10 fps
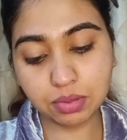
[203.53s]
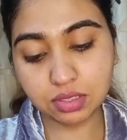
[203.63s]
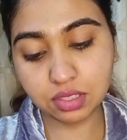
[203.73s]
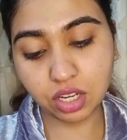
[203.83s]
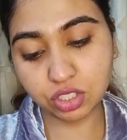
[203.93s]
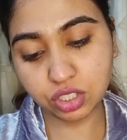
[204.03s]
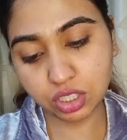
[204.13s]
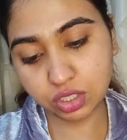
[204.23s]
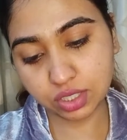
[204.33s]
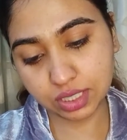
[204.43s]
is Nourishing
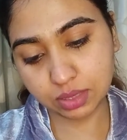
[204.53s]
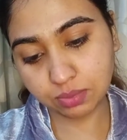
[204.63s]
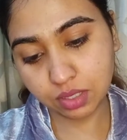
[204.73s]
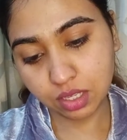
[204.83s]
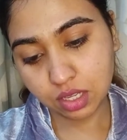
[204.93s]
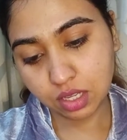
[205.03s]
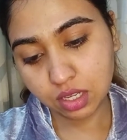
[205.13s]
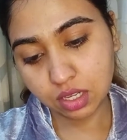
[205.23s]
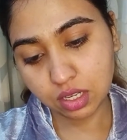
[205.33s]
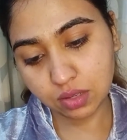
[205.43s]
Cream.
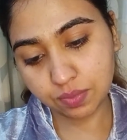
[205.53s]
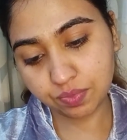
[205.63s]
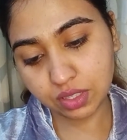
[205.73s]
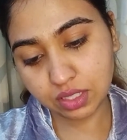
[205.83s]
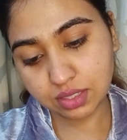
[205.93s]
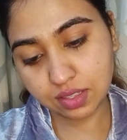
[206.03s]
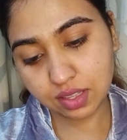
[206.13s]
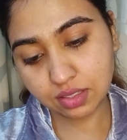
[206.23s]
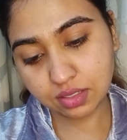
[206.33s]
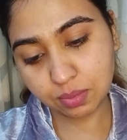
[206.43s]
It
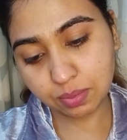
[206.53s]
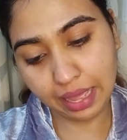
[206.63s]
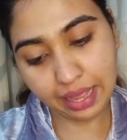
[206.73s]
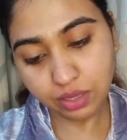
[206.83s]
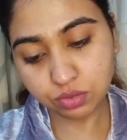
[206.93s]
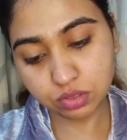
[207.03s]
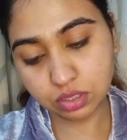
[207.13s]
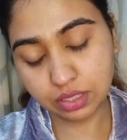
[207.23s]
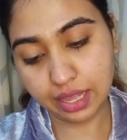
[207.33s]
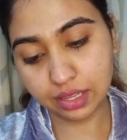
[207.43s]
says apply over the
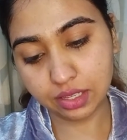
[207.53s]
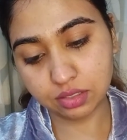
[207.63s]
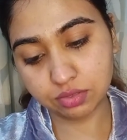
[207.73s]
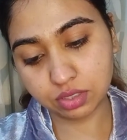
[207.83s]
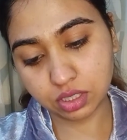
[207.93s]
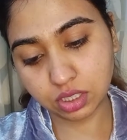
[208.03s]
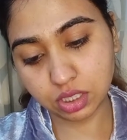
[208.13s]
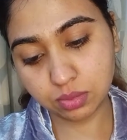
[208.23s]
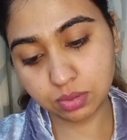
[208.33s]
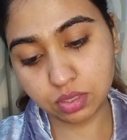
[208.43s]
neck and
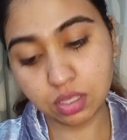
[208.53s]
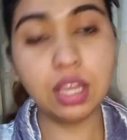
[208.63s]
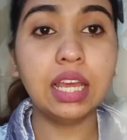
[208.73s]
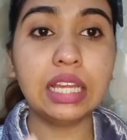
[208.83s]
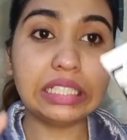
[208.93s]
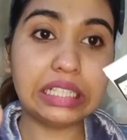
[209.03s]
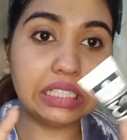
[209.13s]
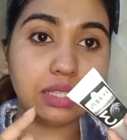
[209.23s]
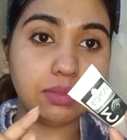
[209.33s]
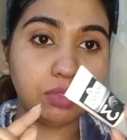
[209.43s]
fingertips till it
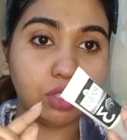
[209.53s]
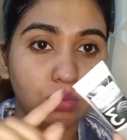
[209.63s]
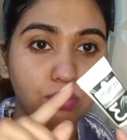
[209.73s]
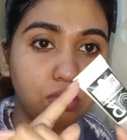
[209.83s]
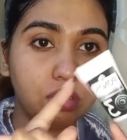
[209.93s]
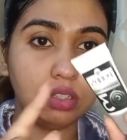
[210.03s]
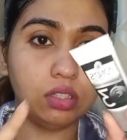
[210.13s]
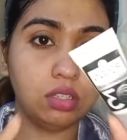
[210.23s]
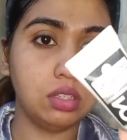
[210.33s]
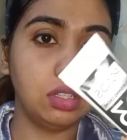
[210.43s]
absorbs.
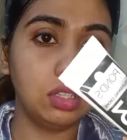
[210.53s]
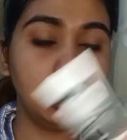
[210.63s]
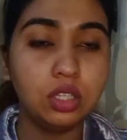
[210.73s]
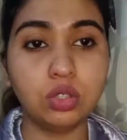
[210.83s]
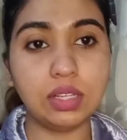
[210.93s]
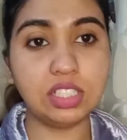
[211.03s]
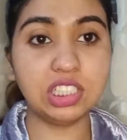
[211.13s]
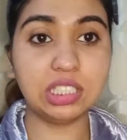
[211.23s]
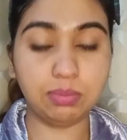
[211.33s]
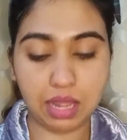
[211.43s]
So I'll just
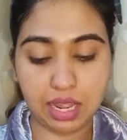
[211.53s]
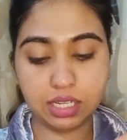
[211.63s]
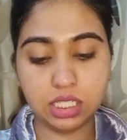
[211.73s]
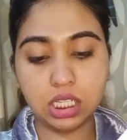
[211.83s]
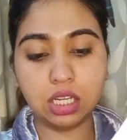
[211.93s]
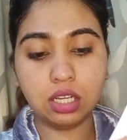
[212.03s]
apply it.